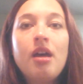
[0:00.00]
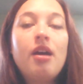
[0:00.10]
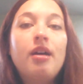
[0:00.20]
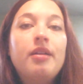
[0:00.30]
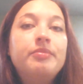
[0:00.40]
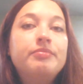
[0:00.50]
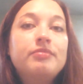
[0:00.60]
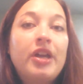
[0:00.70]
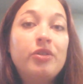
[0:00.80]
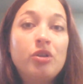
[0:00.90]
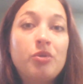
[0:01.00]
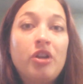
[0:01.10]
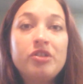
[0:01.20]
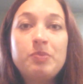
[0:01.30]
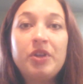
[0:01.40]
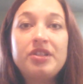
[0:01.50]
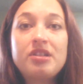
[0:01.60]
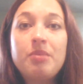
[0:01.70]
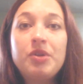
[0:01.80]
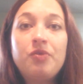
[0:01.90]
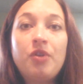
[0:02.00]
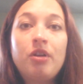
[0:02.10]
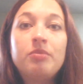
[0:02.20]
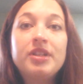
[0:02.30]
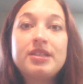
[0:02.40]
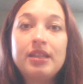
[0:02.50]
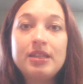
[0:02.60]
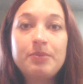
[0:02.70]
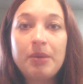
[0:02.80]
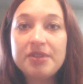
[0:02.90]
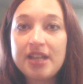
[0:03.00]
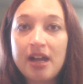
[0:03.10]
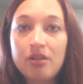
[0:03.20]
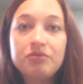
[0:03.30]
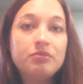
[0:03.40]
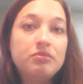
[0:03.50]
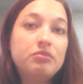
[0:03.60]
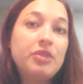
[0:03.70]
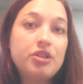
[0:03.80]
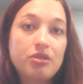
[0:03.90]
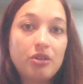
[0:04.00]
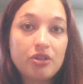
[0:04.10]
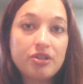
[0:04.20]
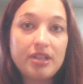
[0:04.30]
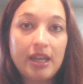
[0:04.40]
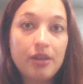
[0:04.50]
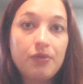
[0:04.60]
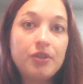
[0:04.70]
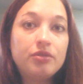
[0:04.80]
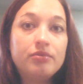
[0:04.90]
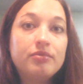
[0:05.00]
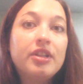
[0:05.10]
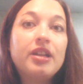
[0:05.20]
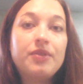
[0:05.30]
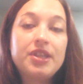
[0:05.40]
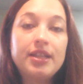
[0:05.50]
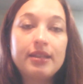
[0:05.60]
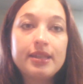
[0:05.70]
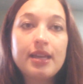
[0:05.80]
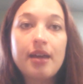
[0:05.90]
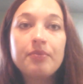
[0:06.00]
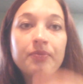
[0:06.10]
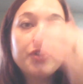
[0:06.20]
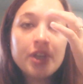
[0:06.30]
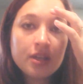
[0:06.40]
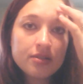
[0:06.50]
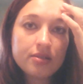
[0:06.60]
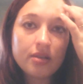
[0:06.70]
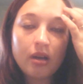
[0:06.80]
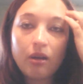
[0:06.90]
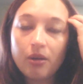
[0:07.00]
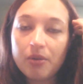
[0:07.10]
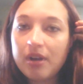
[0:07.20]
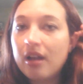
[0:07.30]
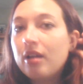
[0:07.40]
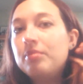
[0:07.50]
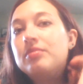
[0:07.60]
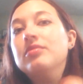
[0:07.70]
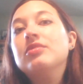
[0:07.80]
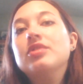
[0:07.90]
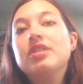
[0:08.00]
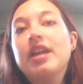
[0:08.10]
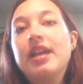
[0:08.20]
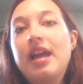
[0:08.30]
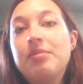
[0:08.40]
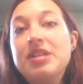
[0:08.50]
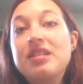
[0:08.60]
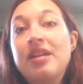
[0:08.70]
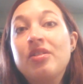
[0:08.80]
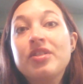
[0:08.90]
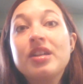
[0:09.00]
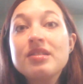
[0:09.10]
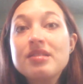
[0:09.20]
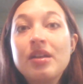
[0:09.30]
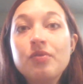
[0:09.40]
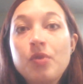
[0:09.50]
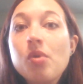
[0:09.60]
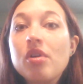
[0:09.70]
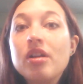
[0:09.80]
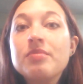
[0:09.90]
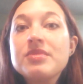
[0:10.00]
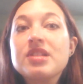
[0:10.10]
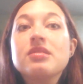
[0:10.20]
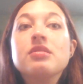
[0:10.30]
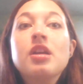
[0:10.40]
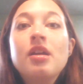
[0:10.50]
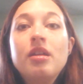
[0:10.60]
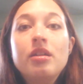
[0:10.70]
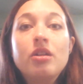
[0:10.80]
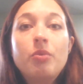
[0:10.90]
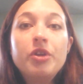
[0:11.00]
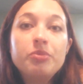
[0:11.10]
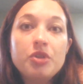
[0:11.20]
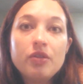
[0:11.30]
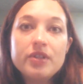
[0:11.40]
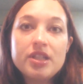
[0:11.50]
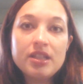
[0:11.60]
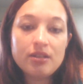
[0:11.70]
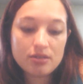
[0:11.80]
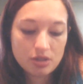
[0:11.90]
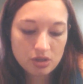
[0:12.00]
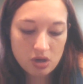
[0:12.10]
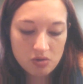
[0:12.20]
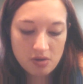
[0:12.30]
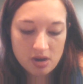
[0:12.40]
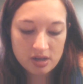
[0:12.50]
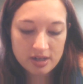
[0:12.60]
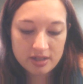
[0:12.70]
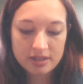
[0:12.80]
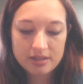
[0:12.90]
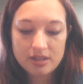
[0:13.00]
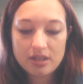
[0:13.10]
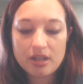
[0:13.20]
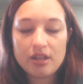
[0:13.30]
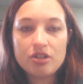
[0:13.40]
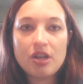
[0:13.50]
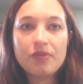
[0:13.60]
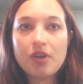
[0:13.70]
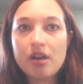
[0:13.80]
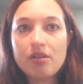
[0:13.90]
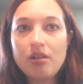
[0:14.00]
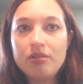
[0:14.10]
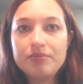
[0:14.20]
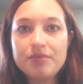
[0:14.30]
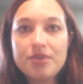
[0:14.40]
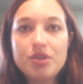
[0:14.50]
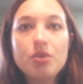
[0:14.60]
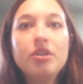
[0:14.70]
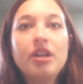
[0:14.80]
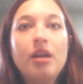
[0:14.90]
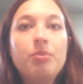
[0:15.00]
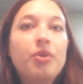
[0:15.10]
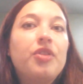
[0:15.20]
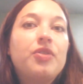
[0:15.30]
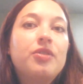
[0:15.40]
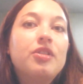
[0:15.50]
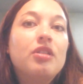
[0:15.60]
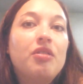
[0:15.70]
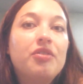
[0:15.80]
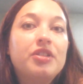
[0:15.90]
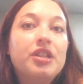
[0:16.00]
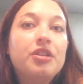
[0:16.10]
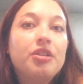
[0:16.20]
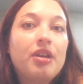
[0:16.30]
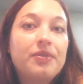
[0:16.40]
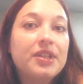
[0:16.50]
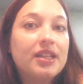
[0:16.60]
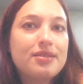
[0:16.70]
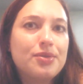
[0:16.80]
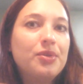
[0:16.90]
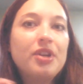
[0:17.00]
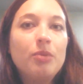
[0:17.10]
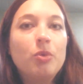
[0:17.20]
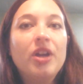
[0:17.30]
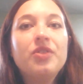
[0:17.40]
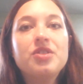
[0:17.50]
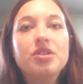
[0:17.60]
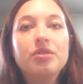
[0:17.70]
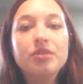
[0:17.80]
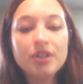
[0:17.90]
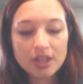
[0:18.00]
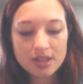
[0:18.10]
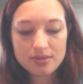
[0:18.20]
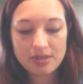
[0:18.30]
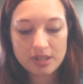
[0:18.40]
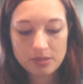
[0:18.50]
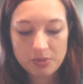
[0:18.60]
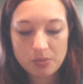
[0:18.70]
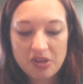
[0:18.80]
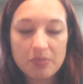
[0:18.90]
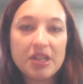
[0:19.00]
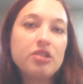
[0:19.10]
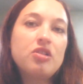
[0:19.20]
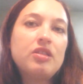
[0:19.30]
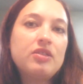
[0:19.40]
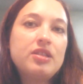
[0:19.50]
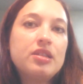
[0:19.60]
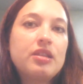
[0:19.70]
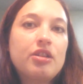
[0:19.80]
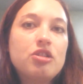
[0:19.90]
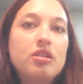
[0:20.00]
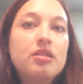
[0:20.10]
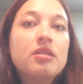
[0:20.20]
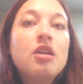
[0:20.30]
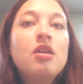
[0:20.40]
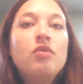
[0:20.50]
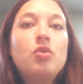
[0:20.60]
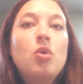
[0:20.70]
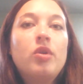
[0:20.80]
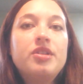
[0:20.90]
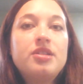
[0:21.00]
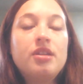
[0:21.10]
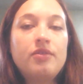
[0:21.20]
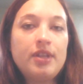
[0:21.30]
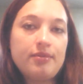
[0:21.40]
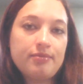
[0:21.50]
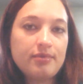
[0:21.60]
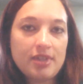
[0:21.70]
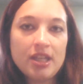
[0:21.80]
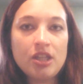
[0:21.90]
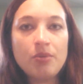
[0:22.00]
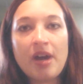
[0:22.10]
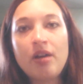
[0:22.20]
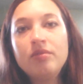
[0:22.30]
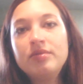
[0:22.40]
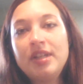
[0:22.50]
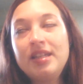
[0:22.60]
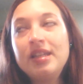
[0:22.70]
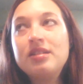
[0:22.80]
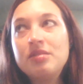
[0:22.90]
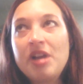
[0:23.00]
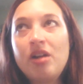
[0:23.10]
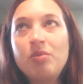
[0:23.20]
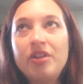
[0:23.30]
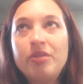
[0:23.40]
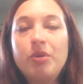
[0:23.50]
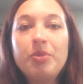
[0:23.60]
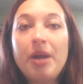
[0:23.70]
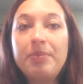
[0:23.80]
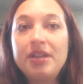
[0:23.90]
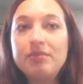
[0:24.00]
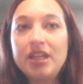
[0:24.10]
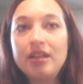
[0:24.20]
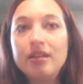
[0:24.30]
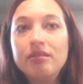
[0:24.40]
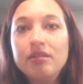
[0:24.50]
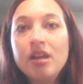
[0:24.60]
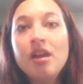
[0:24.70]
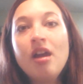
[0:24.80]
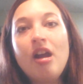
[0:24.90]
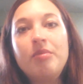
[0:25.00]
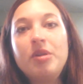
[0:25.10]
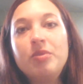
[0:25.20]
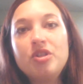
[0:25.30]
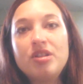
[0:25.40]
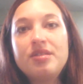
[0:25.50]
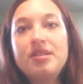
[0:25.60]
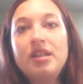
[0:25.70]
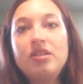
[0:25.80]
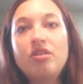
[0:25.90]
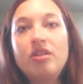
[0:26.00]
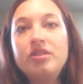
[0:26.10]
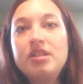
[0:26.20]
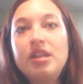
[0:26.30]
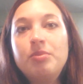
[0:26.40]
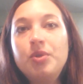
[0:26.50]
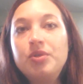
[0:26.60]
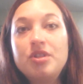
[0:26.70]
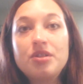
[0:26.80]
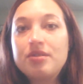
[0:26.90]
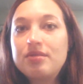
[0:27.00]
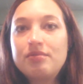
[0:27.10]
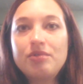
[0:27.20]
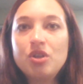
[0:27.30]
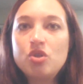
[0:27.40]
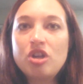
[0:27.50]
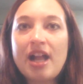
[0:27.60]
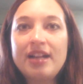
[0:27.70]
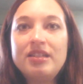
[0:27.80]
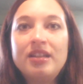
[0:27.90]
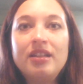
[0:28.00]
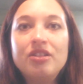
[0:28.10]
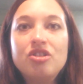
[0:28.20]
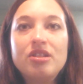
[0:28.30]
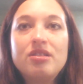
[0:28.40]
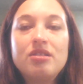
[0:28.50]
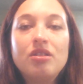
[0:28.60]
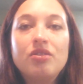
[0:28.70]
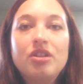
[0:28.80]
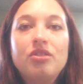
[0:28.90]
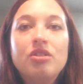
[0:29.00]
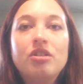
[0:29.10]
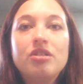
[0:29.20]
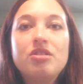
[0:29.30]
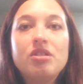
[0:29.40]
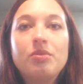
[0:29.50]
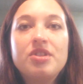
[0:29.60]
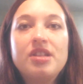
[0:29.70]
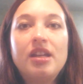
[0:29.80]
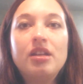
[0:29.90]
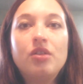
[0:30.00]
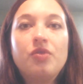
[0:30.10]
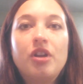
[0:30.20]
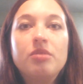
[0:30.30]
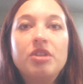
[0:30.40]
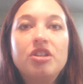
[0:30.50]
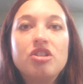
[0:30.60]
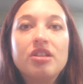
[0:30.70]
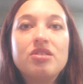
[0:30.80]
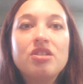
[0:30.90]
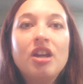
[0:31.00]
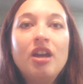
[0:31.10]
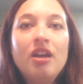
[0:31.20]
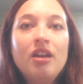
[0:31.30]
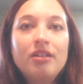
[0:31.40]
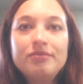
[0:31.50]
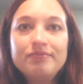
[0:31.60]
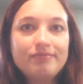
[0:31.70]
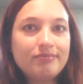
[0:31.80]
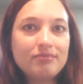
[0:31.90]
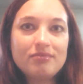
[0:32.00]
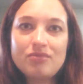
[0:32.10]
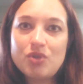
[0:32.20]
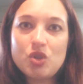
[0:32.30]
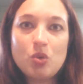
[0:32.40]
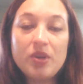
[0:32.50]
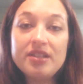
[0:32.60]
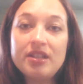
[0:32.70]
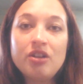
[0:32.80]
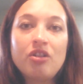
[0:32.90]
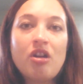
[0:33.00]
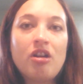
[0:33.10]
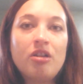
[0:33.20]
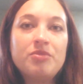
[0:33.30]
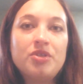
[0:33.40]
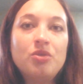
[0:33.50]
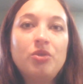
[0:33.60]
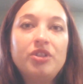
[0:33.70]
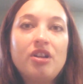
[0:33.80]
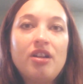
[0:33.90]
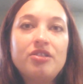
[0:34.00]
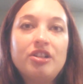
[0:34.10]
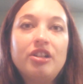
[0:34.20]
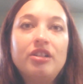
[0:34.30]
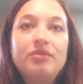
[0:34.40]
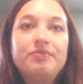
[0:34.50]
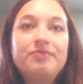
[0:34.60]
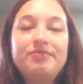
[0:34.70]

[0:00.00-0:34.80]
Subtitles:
I don't know where all this blood is coming from. Let's get these babies out and make sure that they're safe and everything like that. So, they had me sign all the consent forms and, you know, wheeled me over to the OR, and, Jeff got all suited up with, you know, all the gear you have to get suited up with so he could be with me during the C-section. Of course, you know, they kick you out. They kicked him out while they were prepping me, and I remember just sitting there on the table, just contracting, and just, you know, the nurse that was standing in front of me just squeezing her arms and holding on to her.